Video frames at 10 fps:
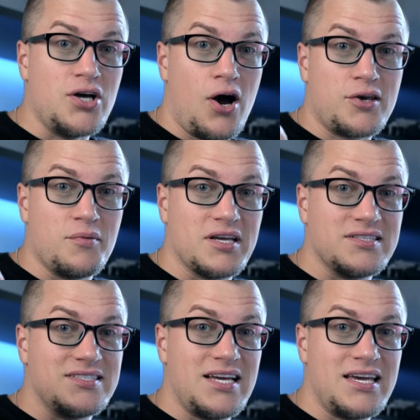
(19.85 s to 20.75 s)

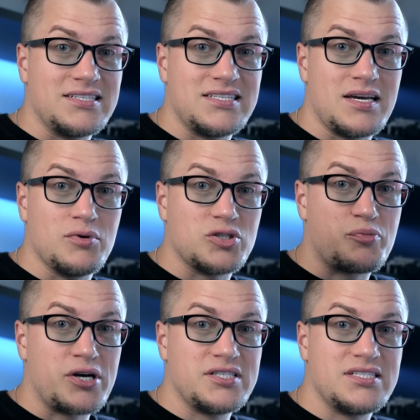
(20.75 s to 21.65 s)
Documents, data tables,
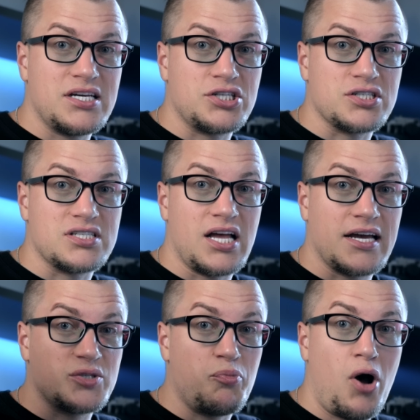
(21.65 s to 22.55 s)
presentation
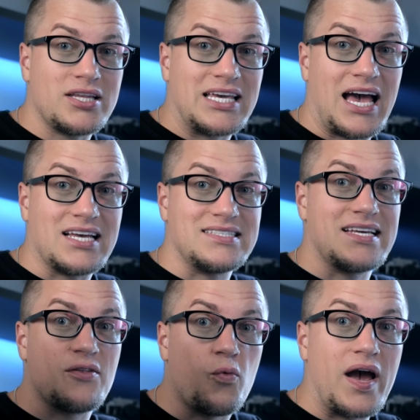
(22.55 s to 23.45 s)
slides,
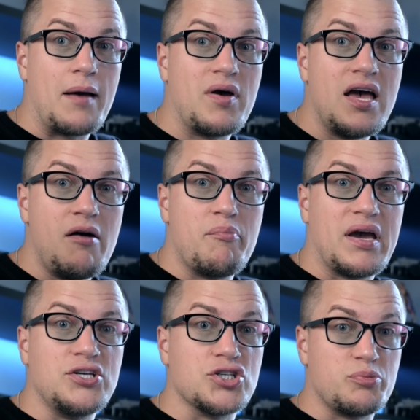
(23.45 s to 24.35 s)
podcasts, and web
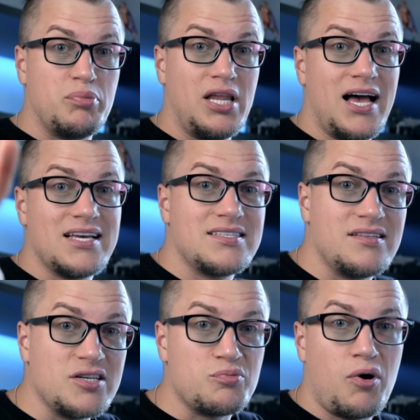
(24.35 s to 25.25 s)
pages. Plus,
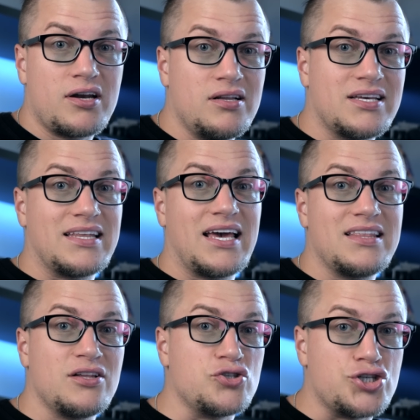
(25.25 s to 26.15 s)
this model can
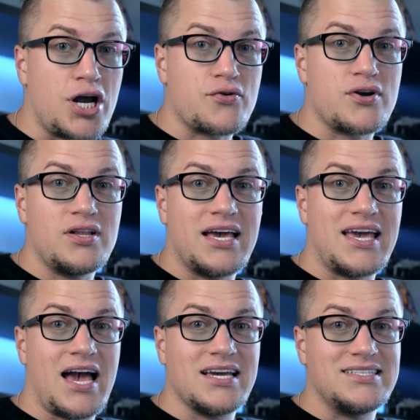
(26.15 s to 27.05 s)
handle general
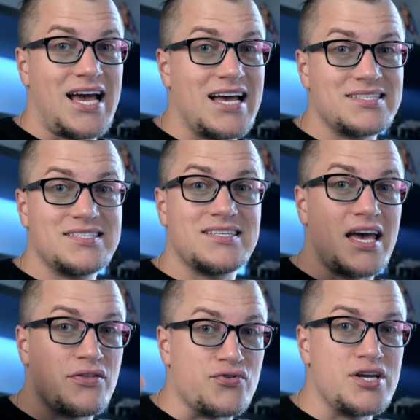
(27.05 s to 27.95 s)
AI tasks
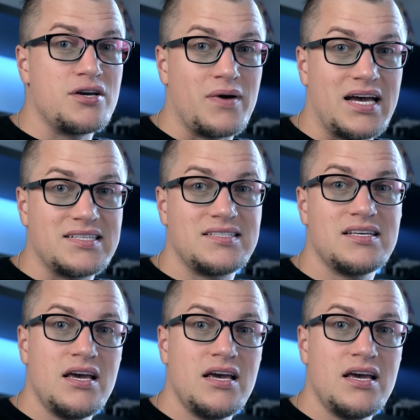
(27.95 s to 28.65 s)
and requests